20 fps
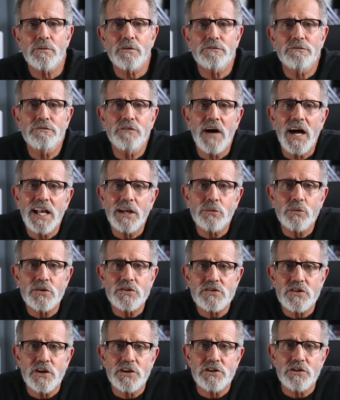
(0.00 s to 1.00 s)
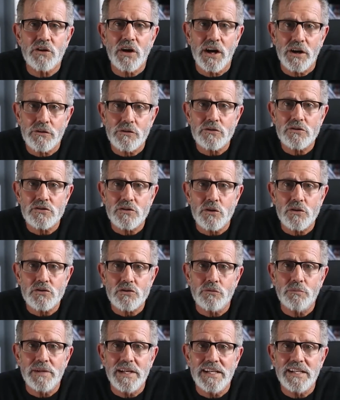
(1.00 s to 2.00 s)
of followers on your other social
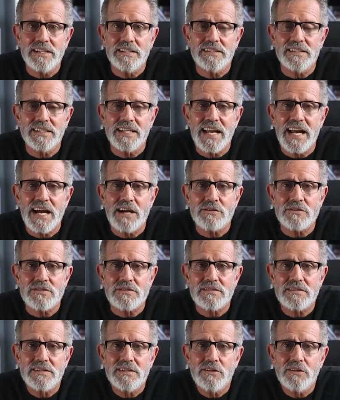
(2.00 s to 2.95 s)
media accounts?